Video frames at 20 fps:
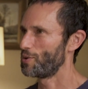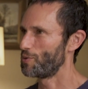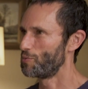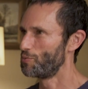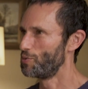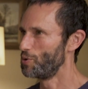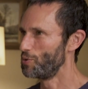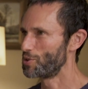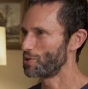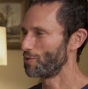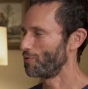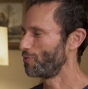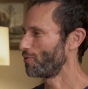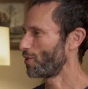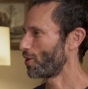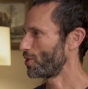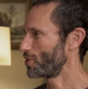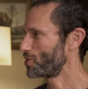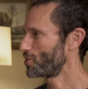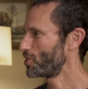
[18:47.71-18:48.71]
roots
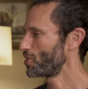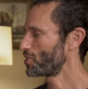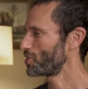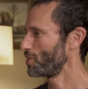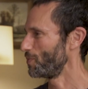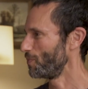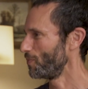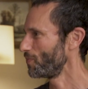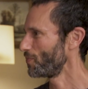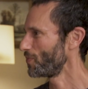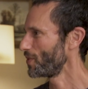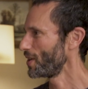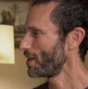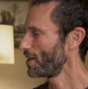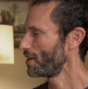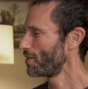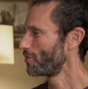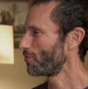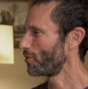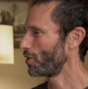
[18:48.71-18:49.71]
of our system
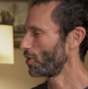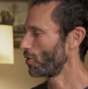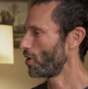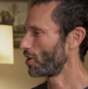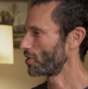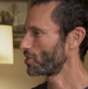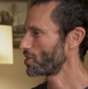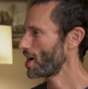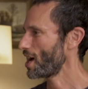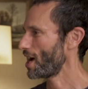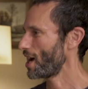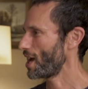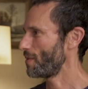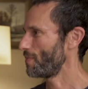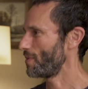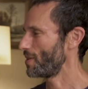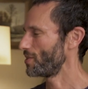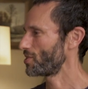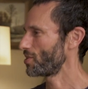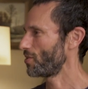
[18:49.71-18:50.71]
for a long
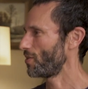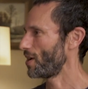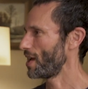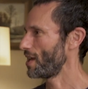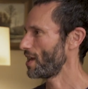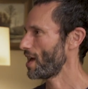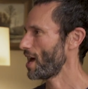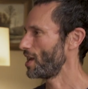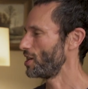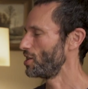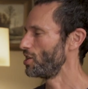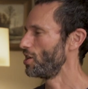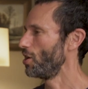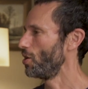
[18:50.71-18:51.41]
time. And so I had